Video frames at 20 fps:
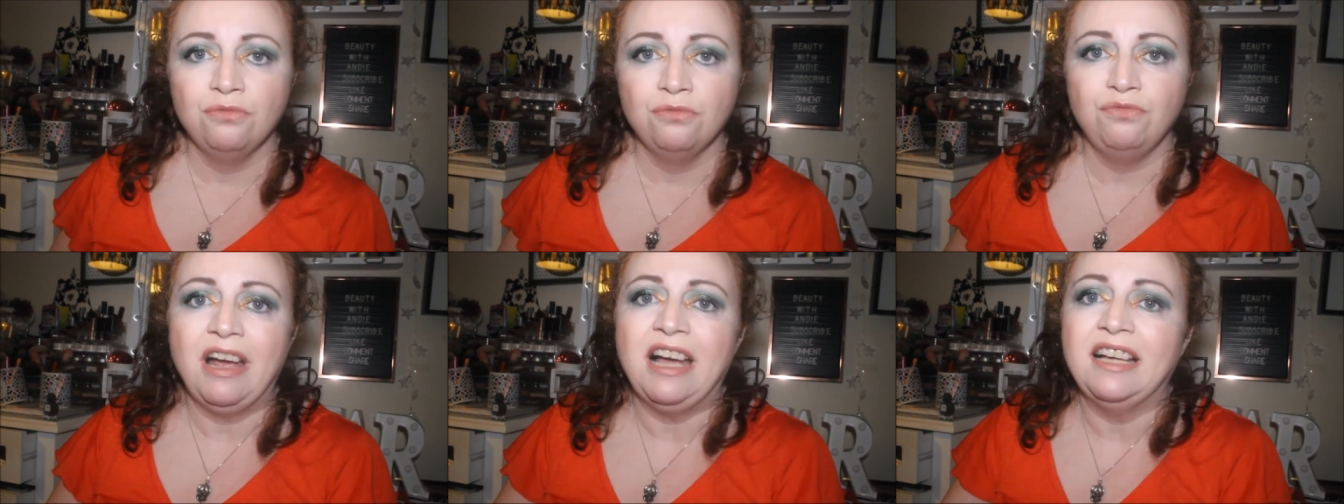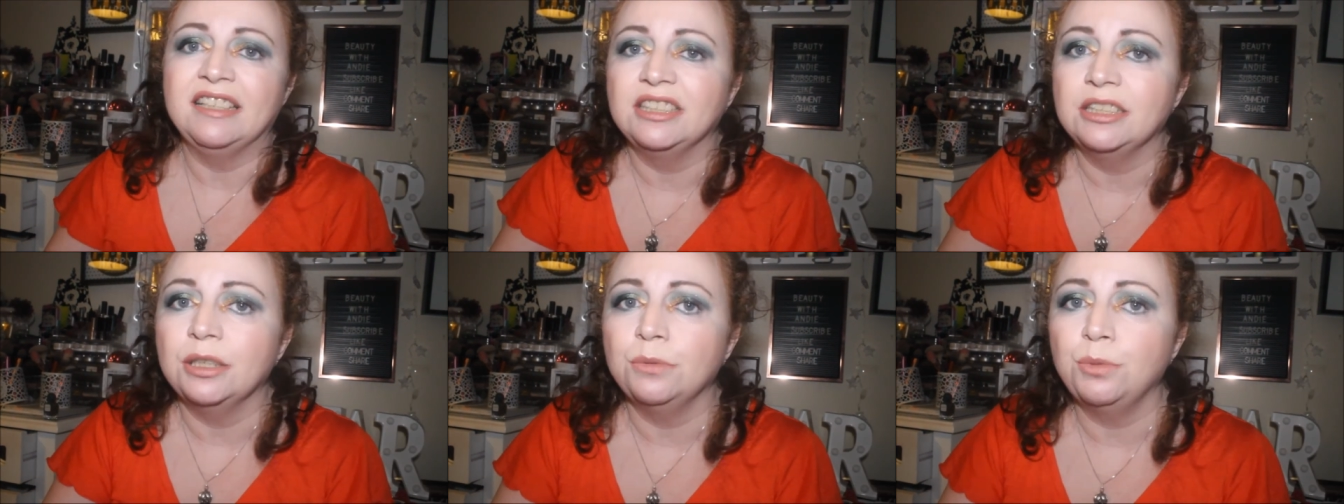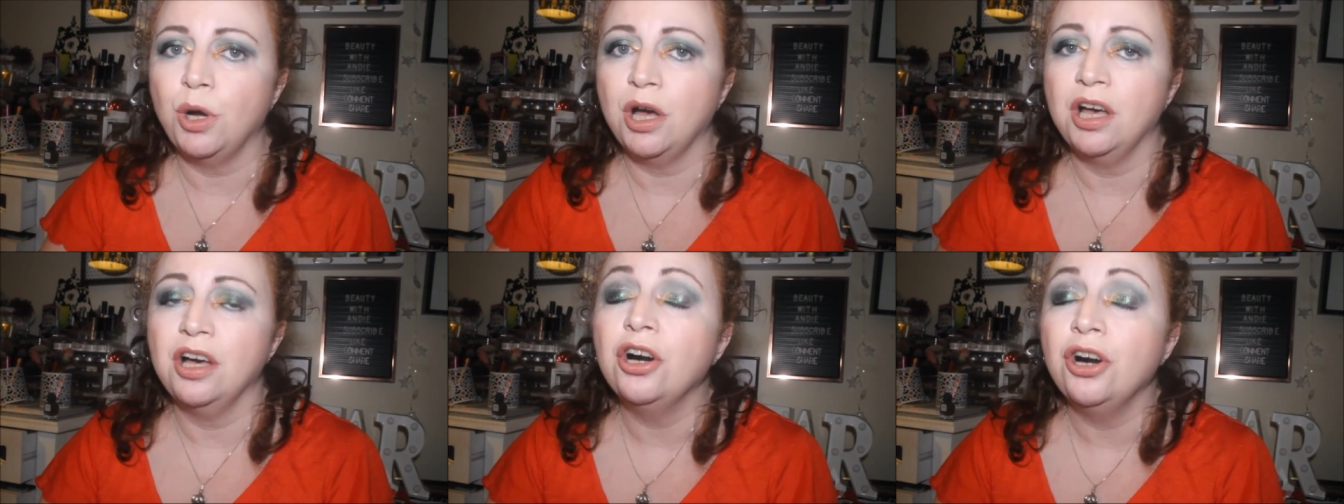Right, so
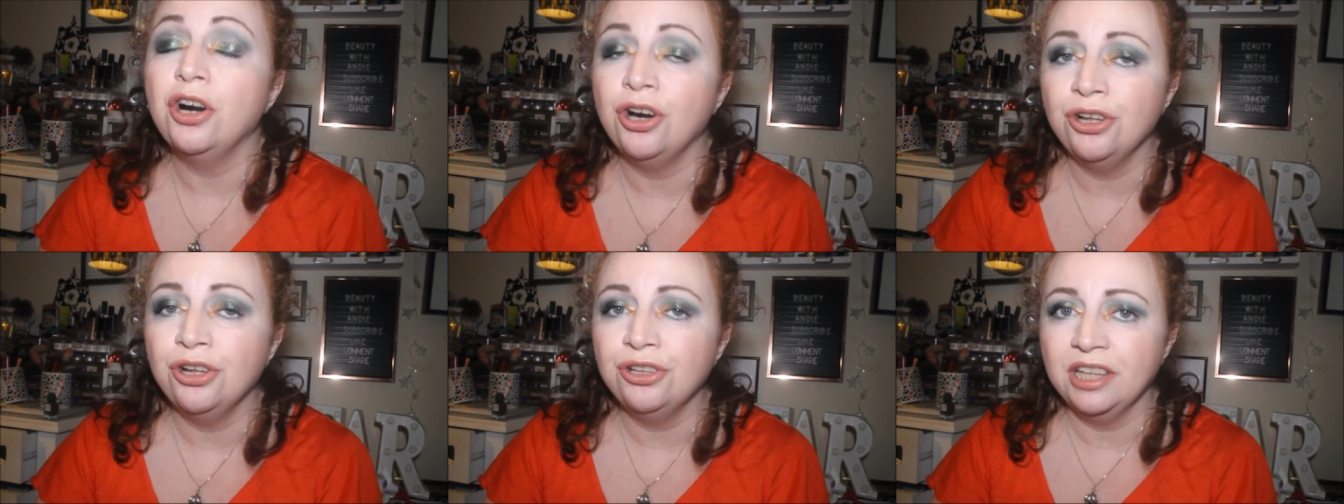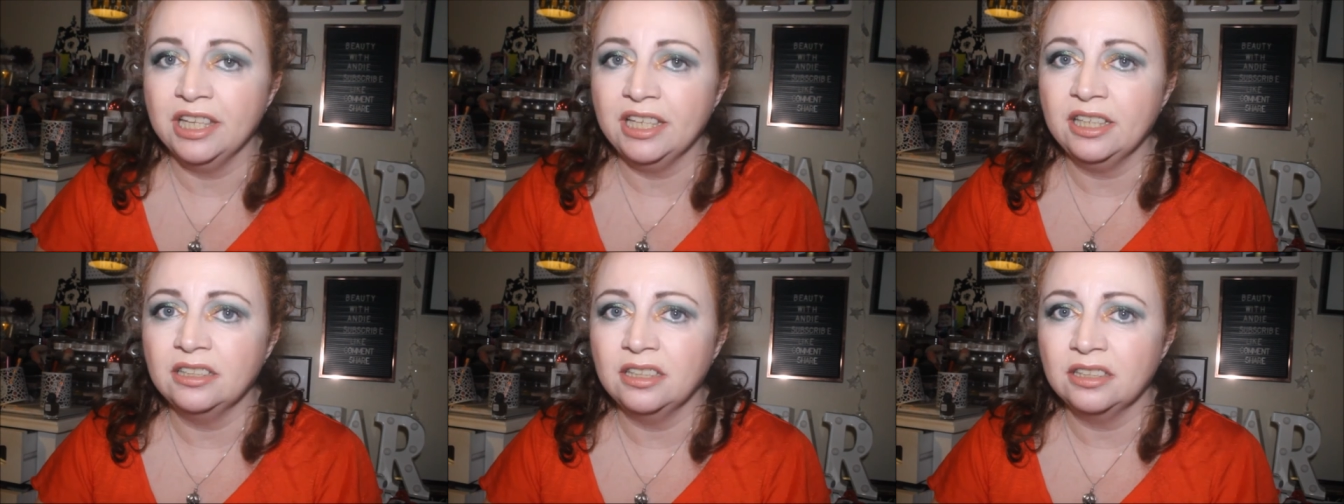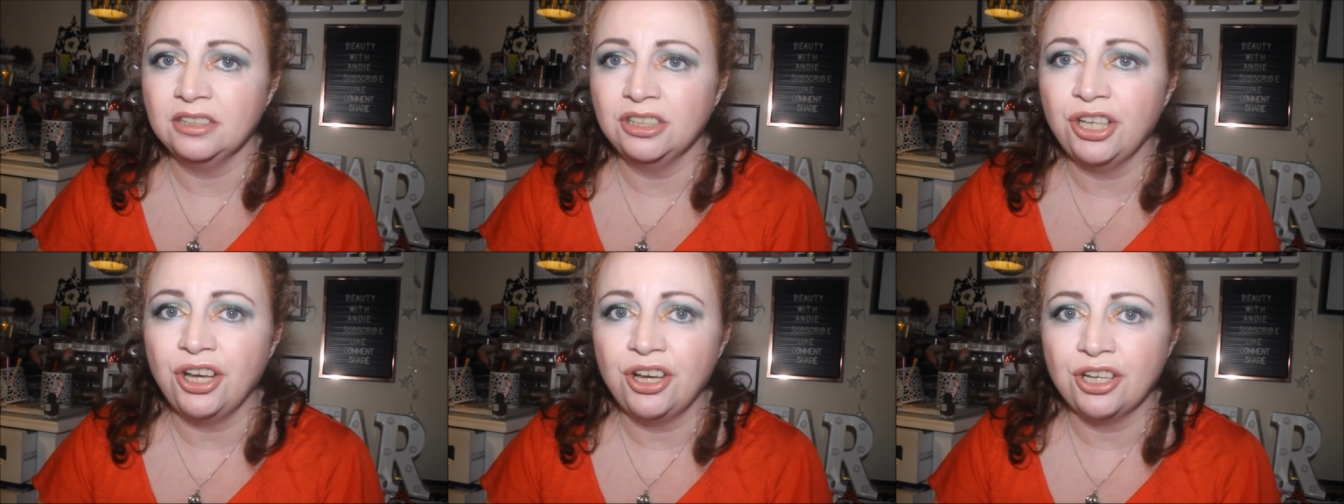we're only
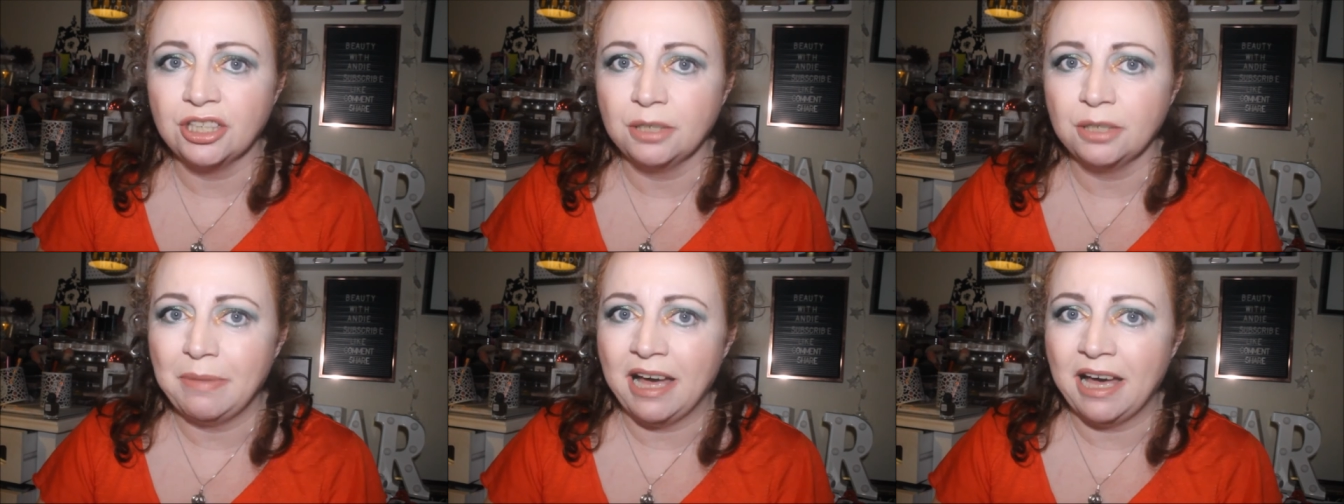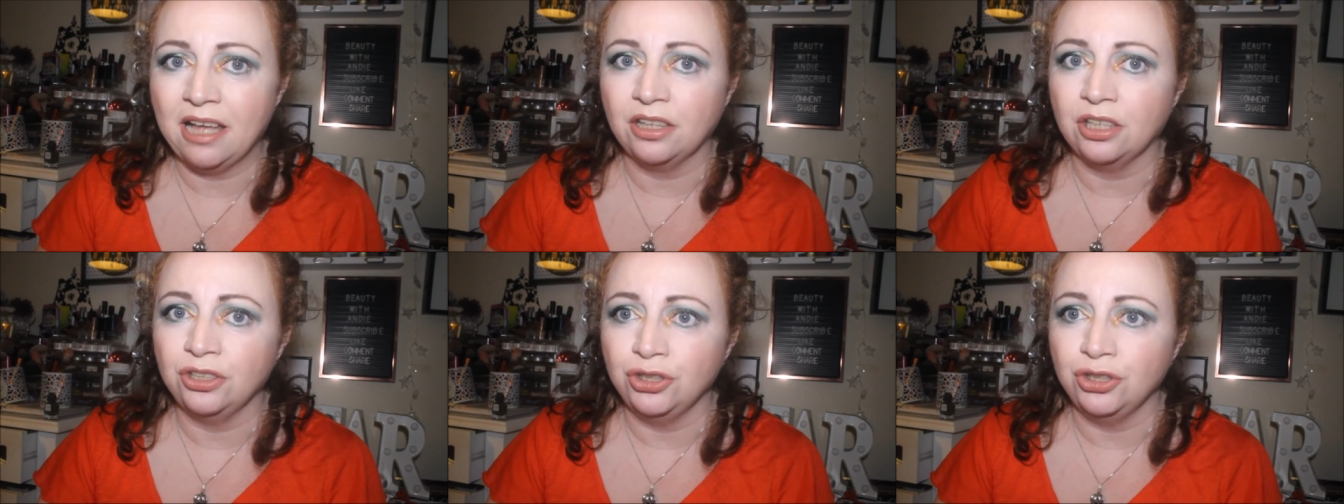going to talk about